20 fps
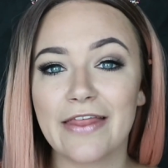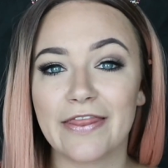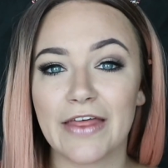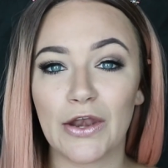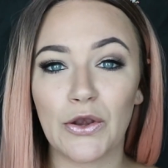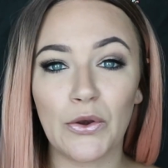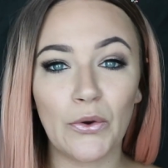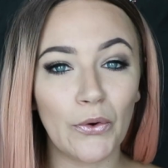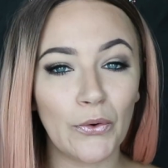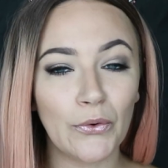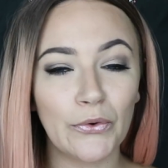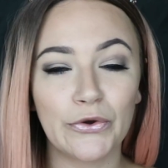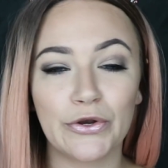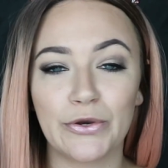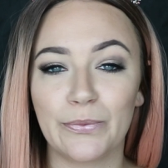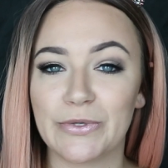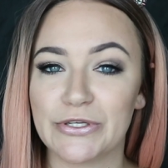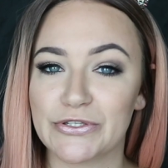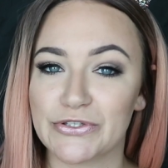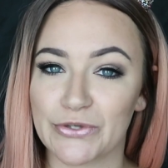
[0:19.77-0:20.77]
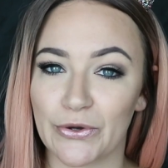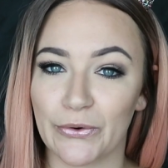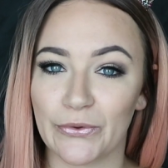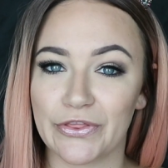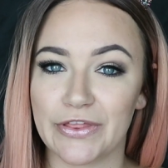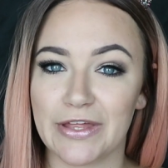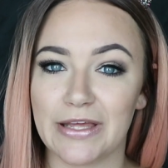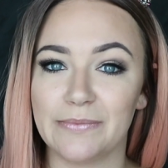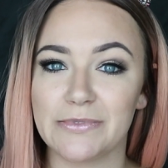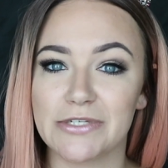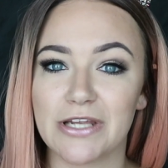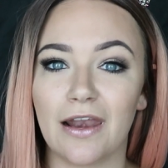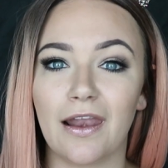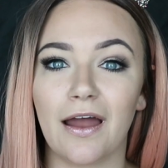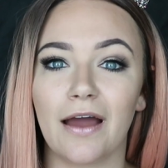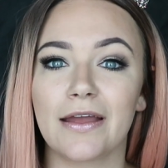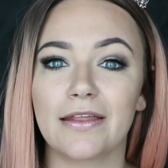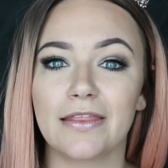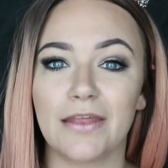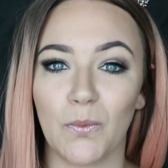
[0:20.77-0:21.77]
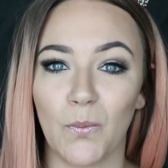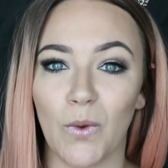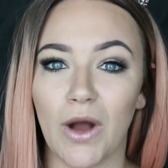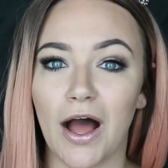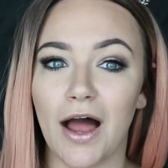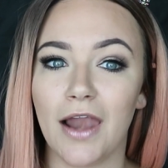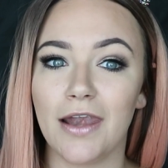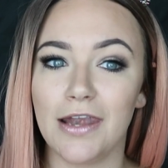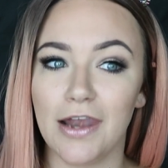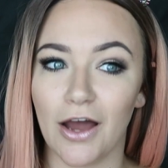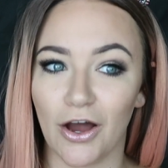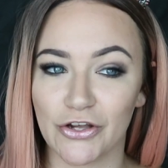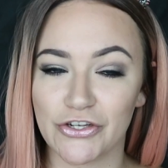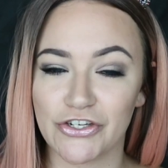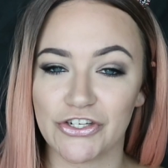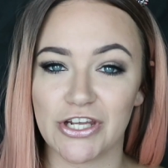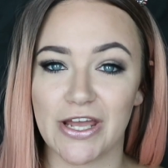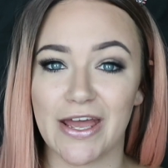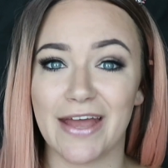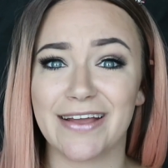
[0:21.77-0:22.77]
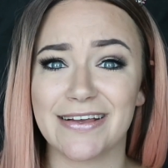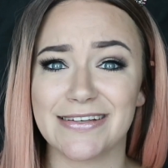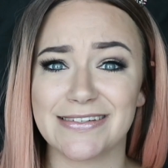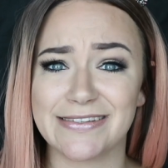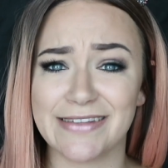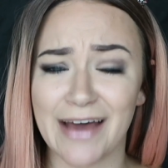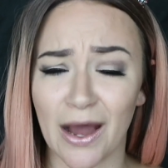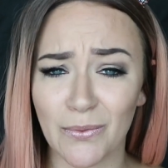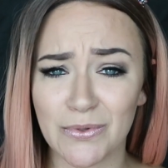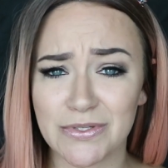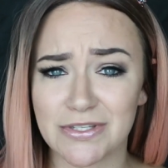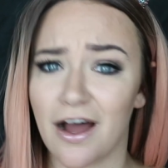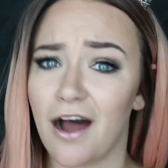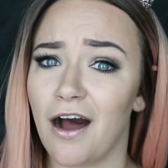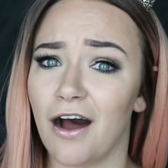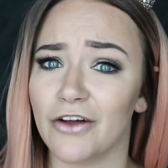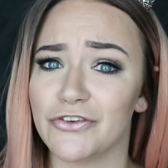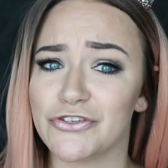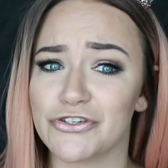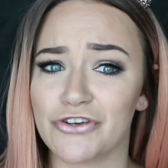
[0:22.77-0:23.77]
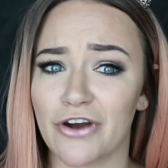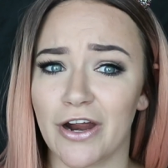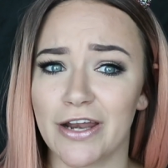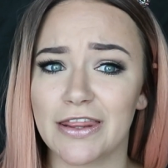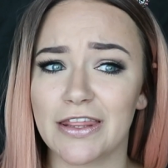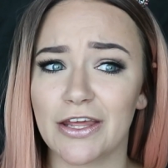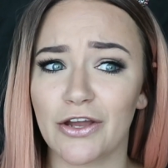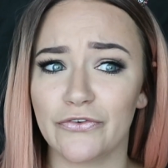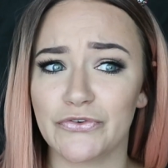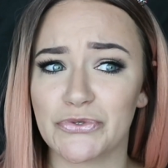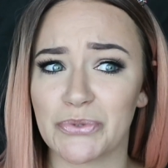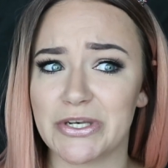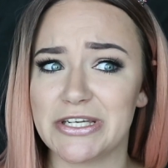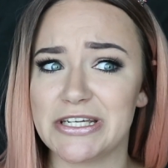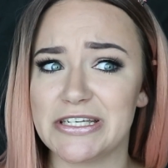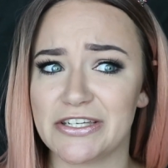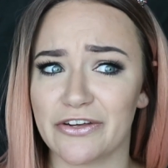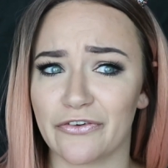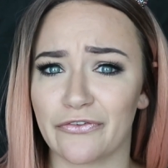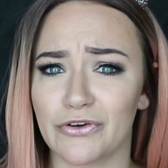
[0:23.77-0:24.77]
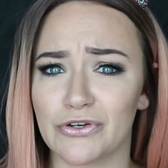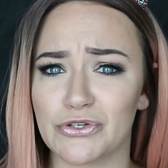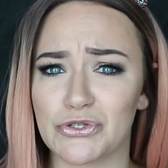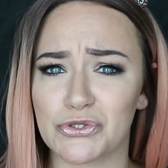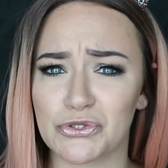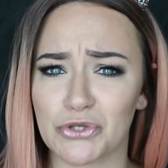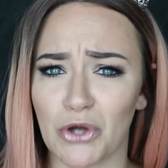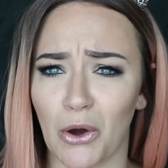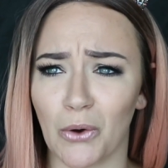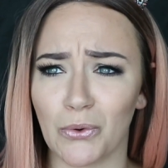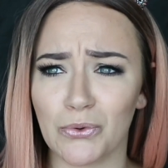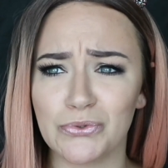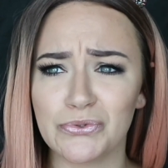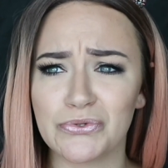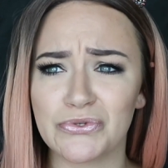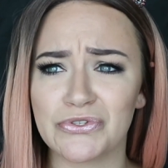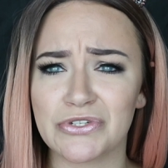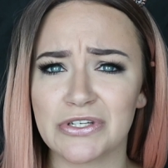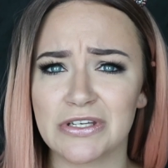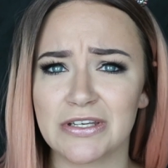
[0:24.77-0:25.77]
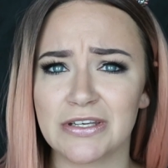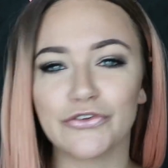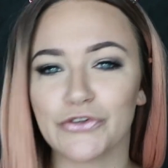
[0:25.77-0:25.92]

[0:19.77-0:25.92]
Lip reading: They're not all going to be skull themed like they were last year, because that was hard to try and think of 20 different skulls.